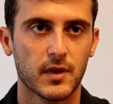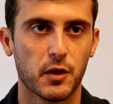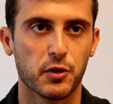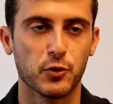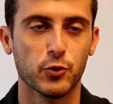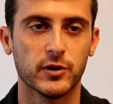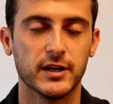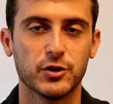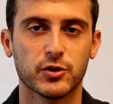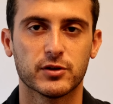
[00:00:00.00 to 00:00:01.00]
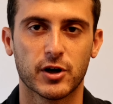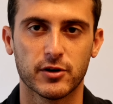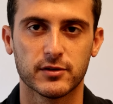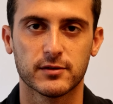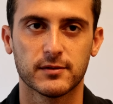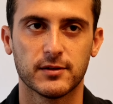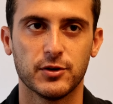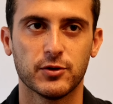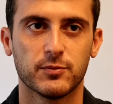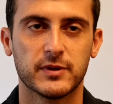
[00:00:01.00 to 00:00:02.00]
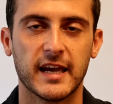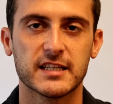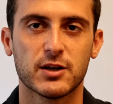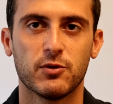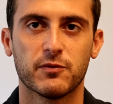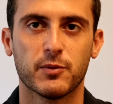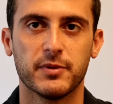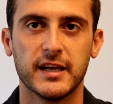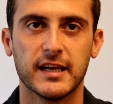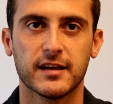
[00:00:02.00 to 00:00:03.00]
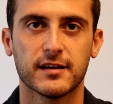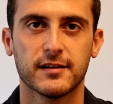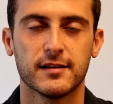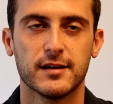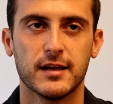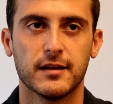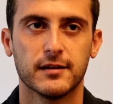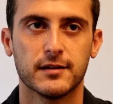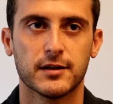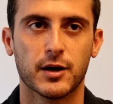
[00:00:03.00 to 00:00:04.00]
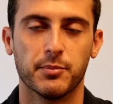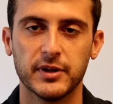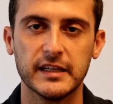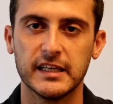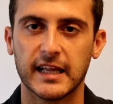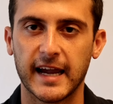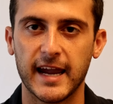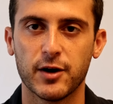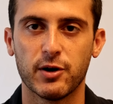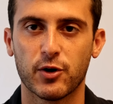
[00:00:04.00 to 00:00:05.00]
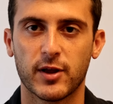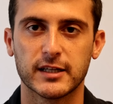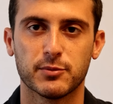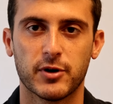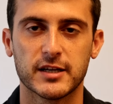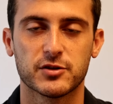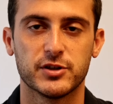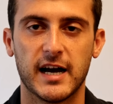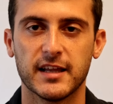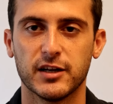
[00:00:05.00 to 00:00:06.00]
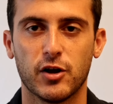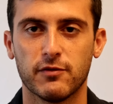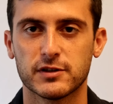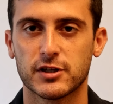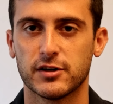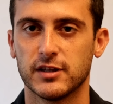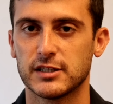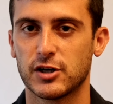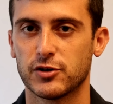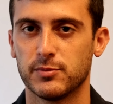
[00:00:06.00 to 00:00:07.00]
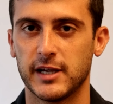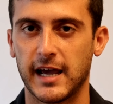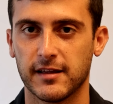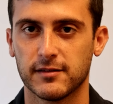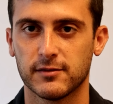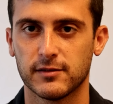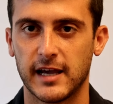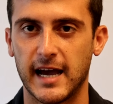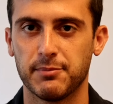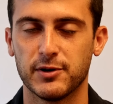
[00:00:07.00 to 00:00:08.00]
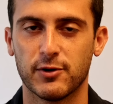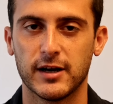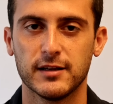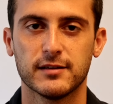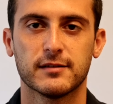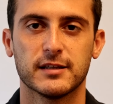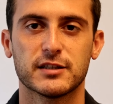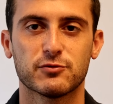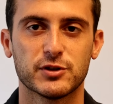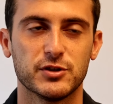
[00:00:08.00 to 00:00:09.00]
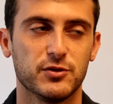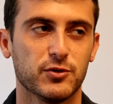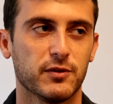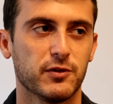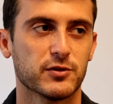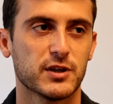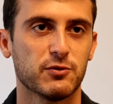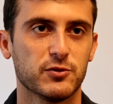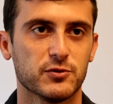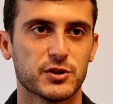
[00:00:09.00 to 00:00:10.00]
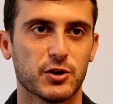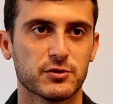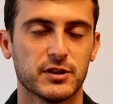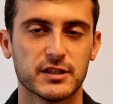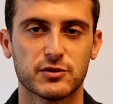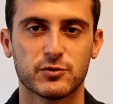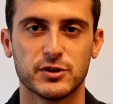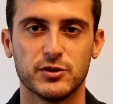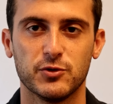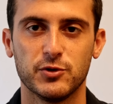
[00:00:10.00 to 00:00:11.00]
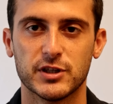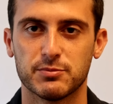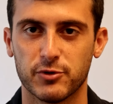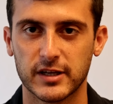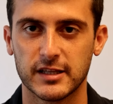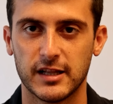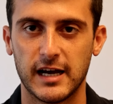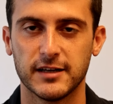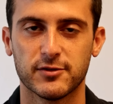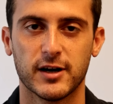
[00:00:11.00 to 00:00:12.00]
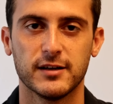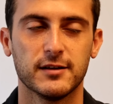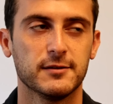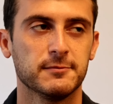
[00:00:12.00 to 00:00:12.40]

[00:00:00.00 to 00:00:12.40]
through it, and you could take someone from being completely like angry or like depressed or down, and all of a sudden they start to be happy, right? This is what you do. If you're someone who's chosen, this is what you do. You just bring the light, right?